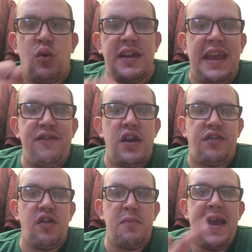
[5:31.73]
what they give you.
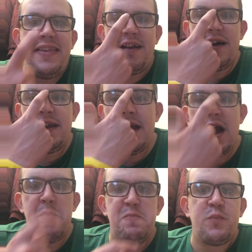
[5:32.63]
So basically
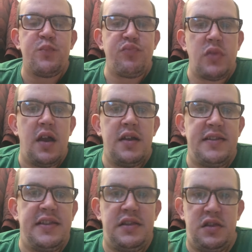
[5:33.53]

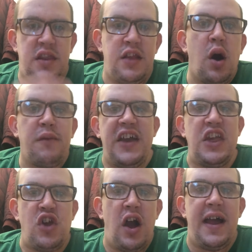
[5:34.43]
the top
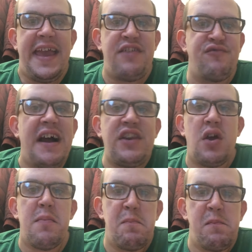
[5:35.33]
feature is
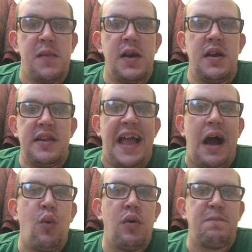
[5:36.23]
random.
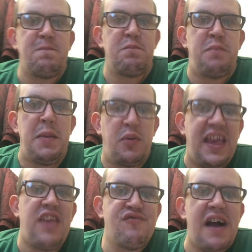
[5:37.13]
Now, people
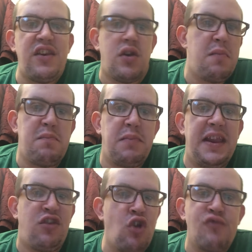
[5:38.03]
say it's random,
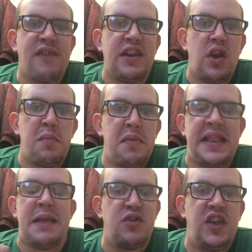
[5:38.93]
but it's not
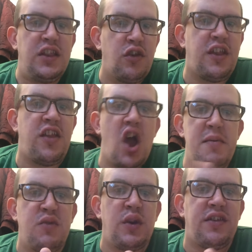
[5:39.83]
random. The machine just
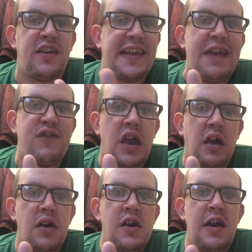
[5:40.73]
determines what it's going to give you.
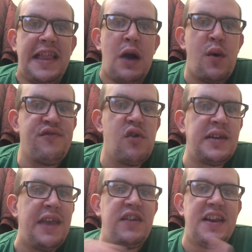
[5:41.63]
Now, whether it'll
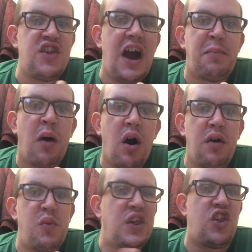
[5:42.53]
give you the
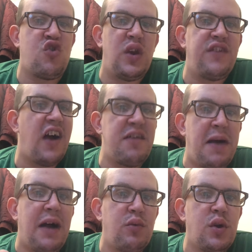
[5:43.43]
jackpot, which is
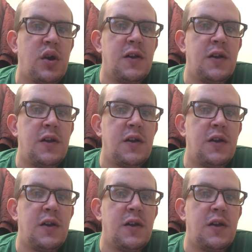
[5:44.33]
£25,